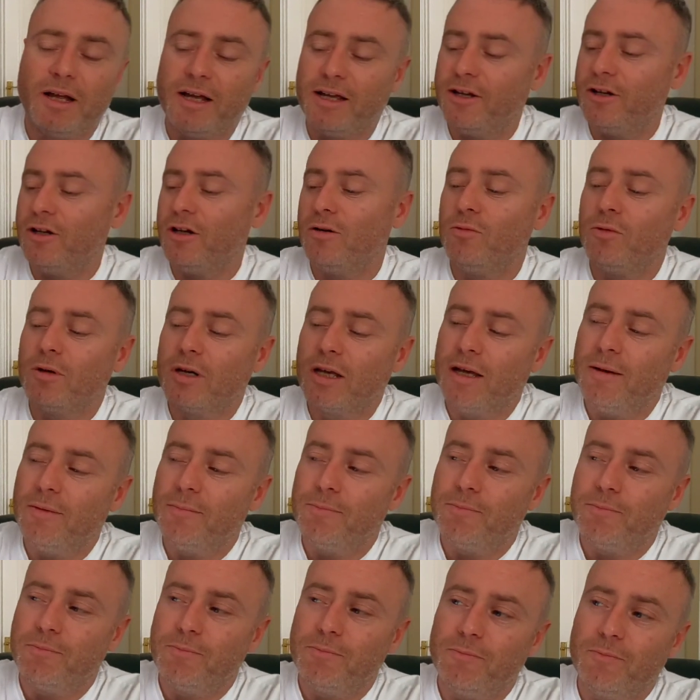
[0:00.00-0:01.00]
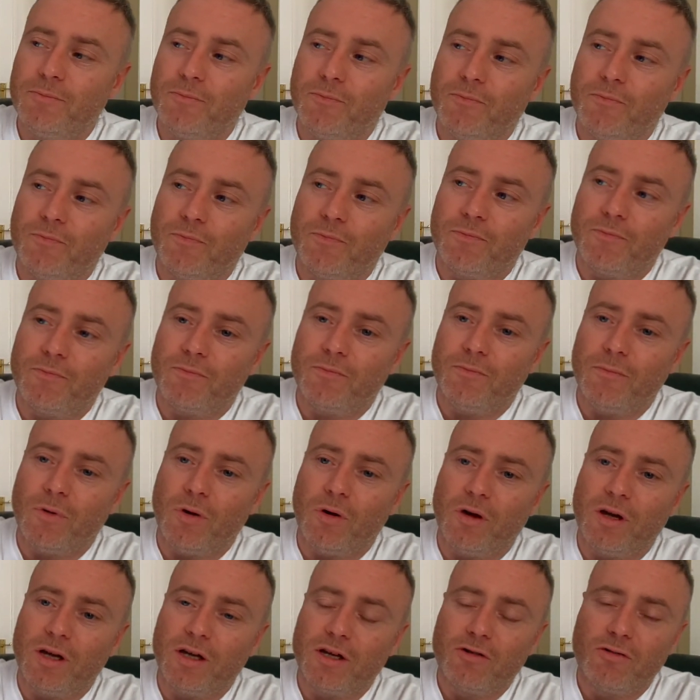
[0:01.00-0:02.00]
plate, and I will get
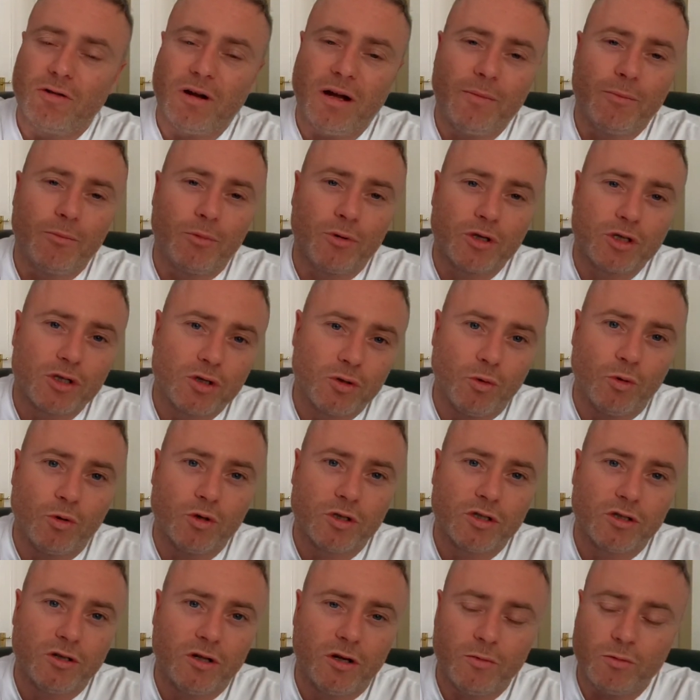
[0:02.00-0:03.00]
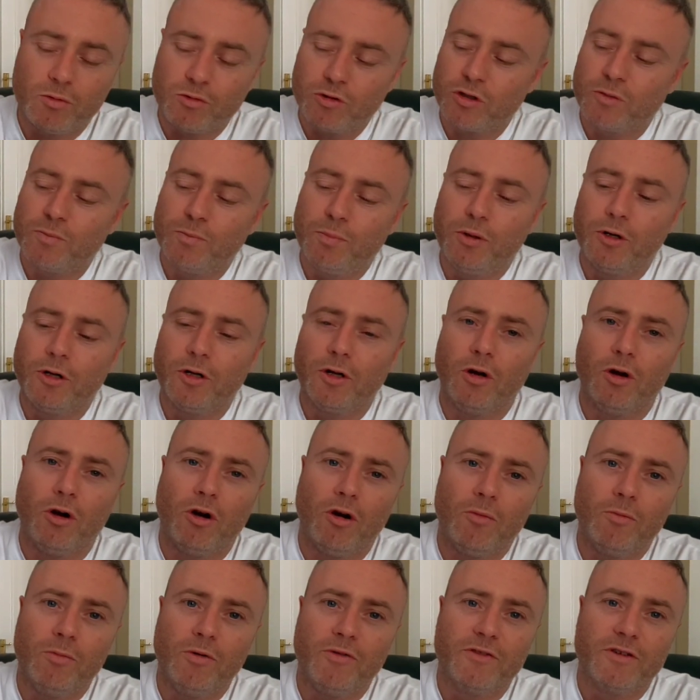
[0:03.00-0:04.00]
my cranberry sauce and I will just put it
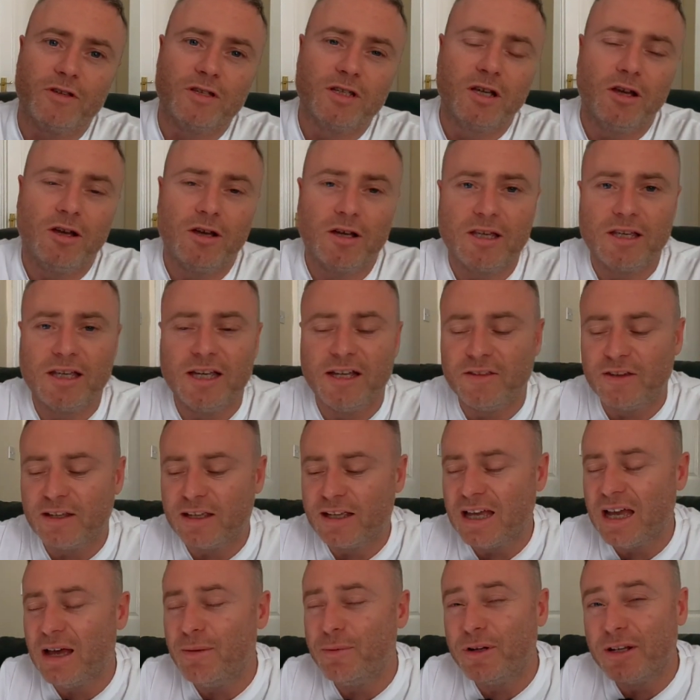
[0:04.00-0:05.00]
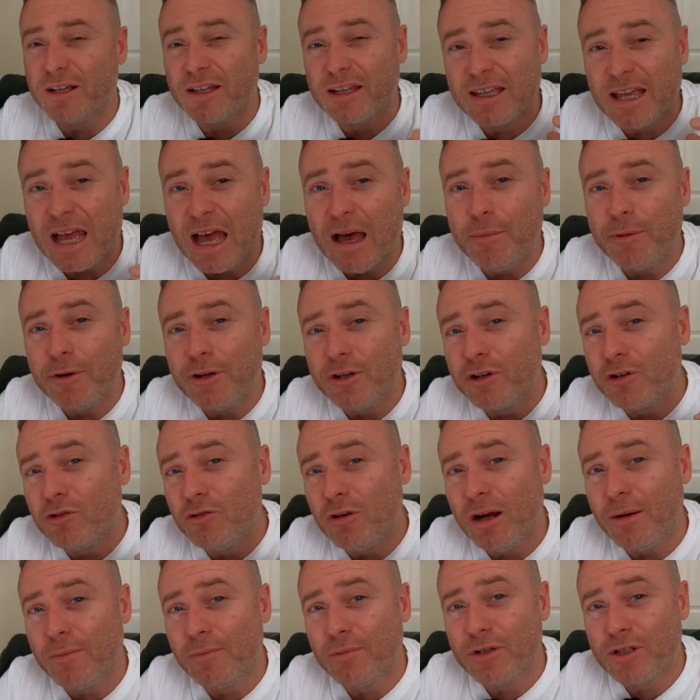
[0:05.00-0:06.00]
on with the turkey and the gammon. And gammon and
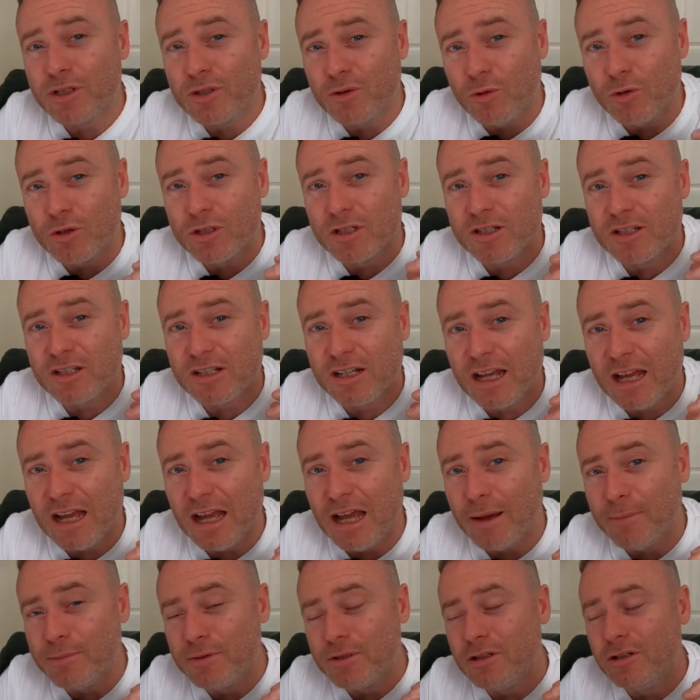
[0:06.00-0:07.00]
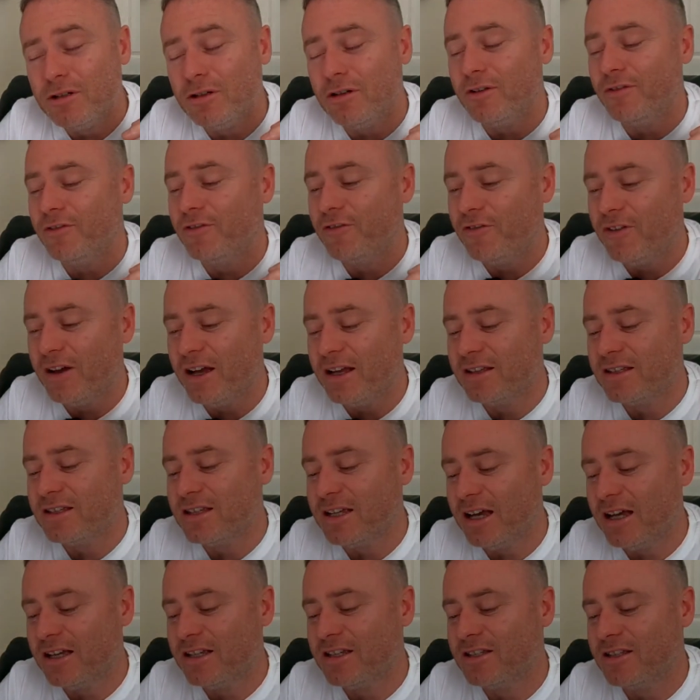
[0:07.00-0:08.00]
cranberry sauce is an absolutely
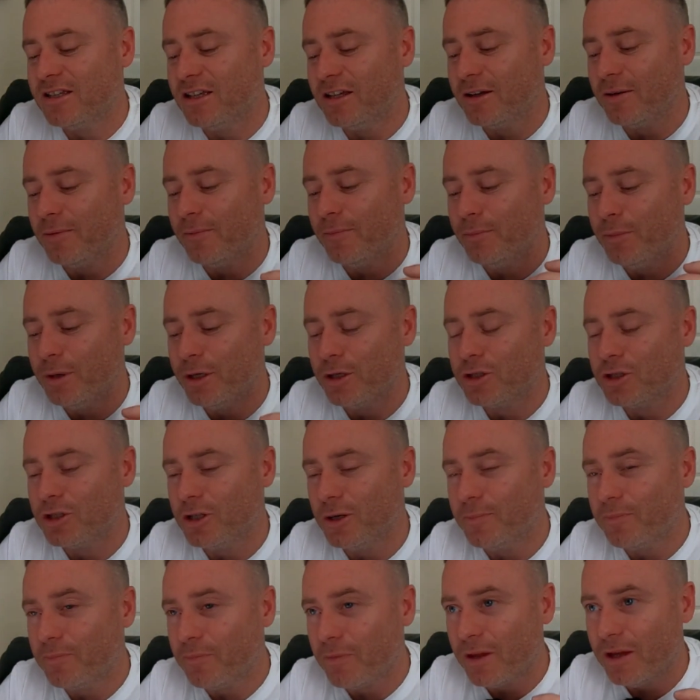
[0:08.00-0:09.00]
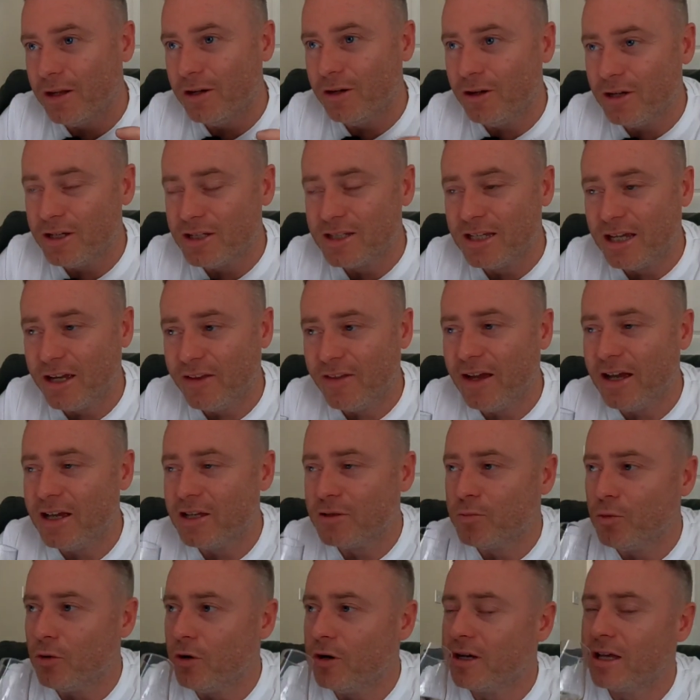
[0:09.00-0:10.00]
fantastic mixture. And like I say, that
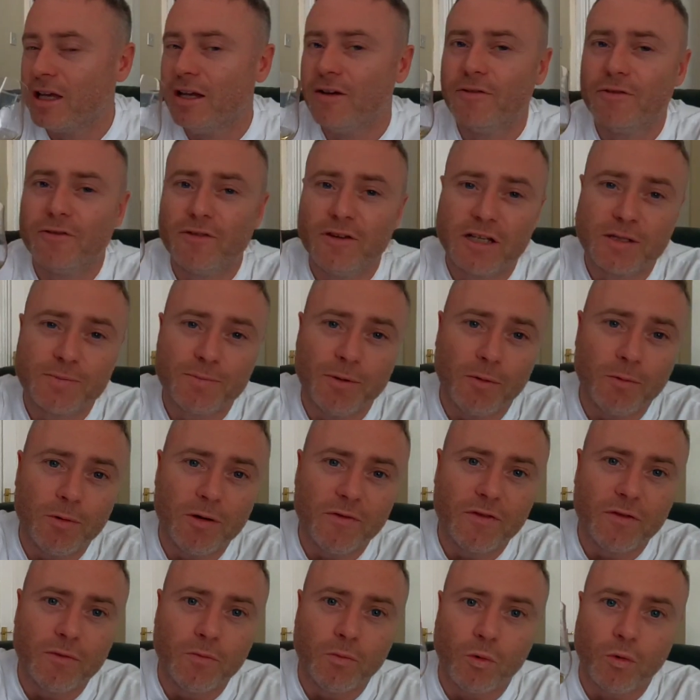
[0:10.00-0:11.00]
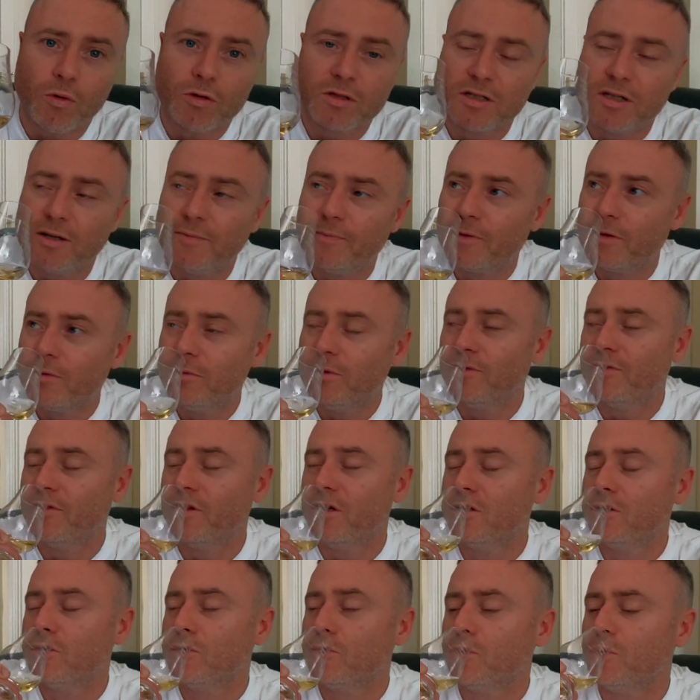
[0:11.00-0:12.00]
is what I get from this. But with the water, with
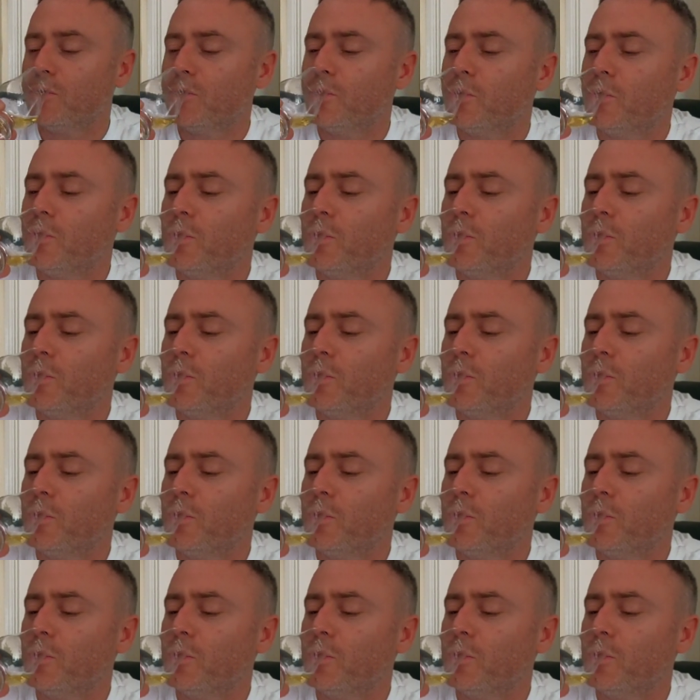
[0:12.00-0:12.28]
this,